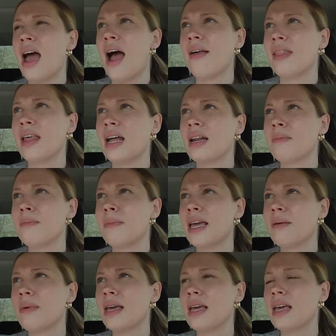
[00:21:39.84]
And then
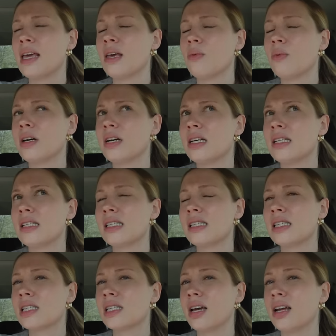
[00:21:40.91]
maybe he
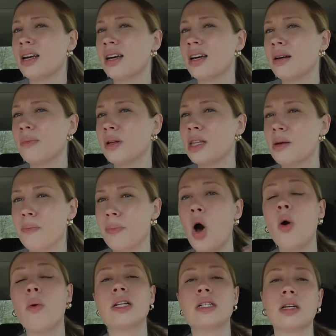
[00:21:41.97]
was gonna put the,
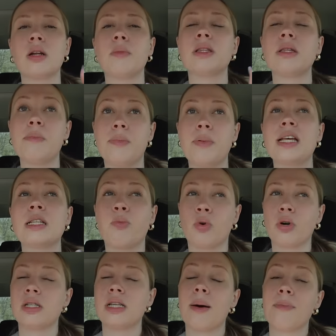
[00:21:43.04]
oh, he's gonna put the
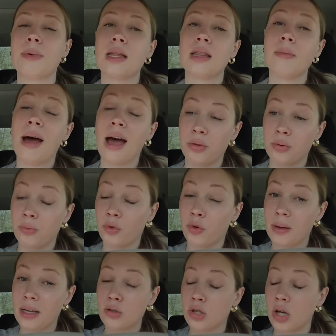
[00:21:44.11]
baseboards up in the bathroom for
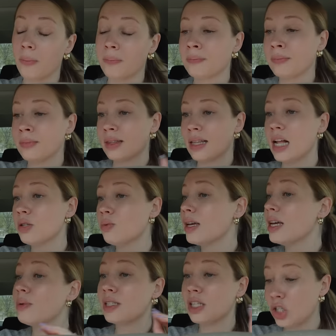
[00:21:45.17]
me. So that's what
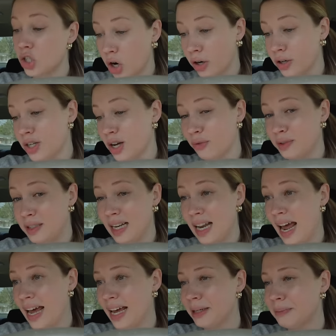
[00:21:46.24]
he was in charge of
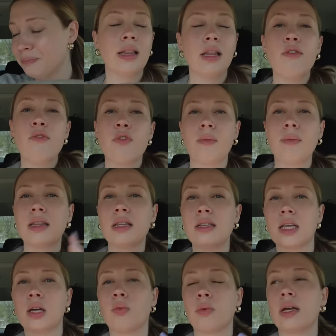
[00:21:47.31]
today. I love filming these
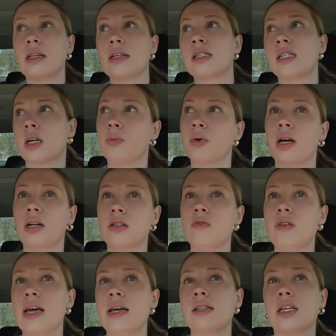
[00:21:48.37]
like realistic productive
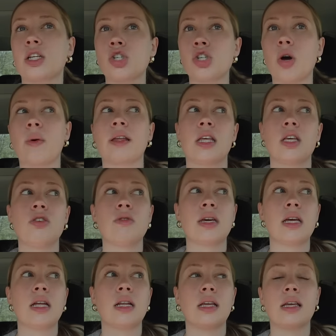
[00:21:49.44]
days, like showing that you
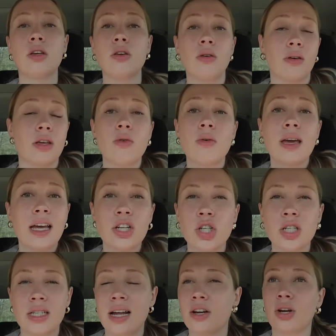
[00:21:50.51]
can, you know, you can get
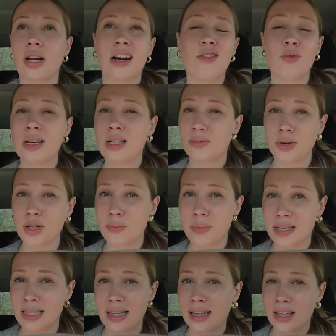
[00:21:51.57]
shit done. You're gonna have weeks where you're
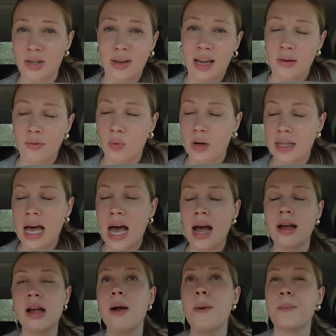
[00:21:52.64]
busy, like you can't avoid that,
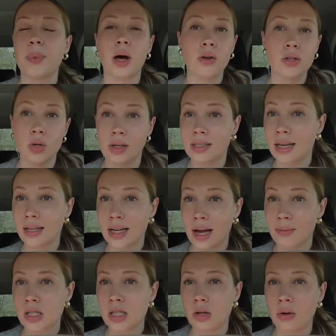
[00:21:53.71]
but also like take
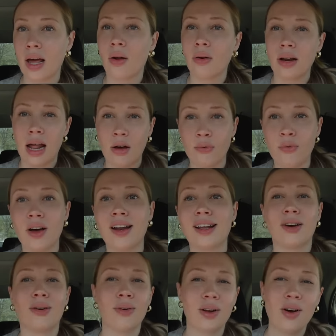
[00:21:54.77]
time to slow down and have fun and
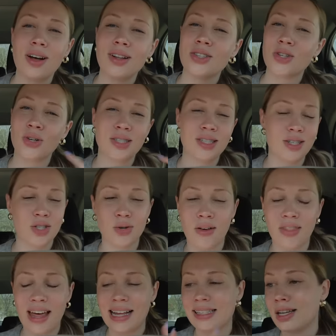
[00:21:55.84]
go to concerts and do all
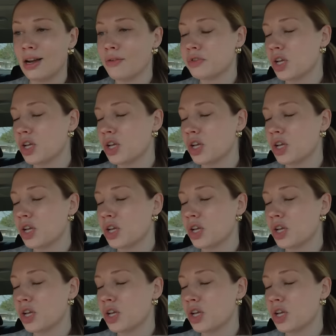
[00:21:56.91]
that stuff.